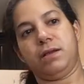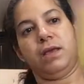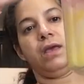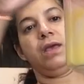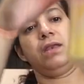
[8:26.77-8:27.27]

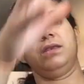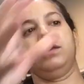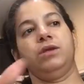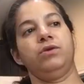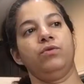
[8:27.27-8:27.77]
And
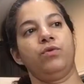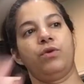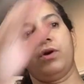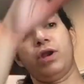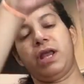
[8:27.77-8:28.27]
you're
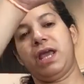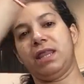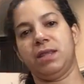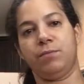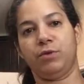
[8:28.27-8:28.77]
gonna
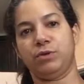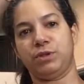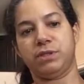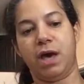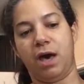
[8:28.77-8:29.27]
get the most
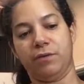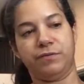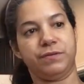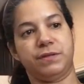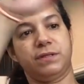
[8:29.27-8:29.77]

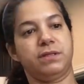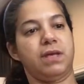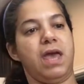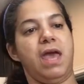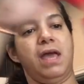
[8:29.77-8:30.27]
soft
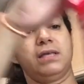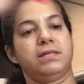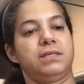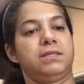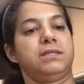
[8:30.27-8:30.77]

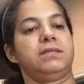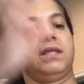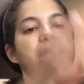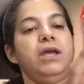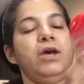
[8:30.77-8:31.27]
eggs.
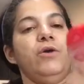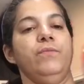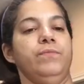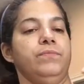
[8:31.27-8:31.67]
There you go.